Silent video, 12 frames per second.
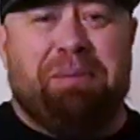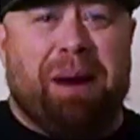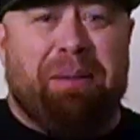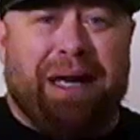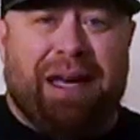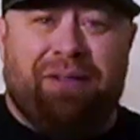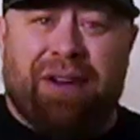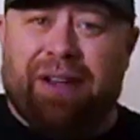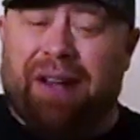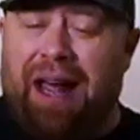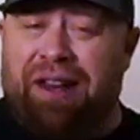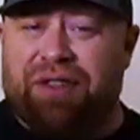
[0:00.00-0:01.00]
maybe even
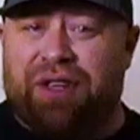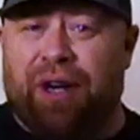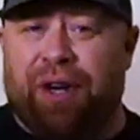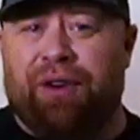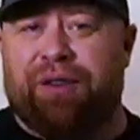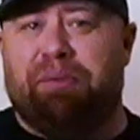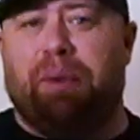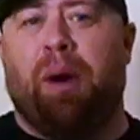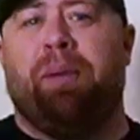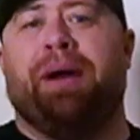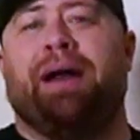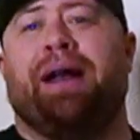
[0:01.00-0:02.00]
less years,
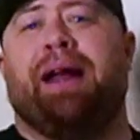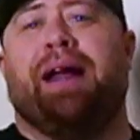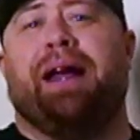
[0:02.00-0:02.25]
bourbon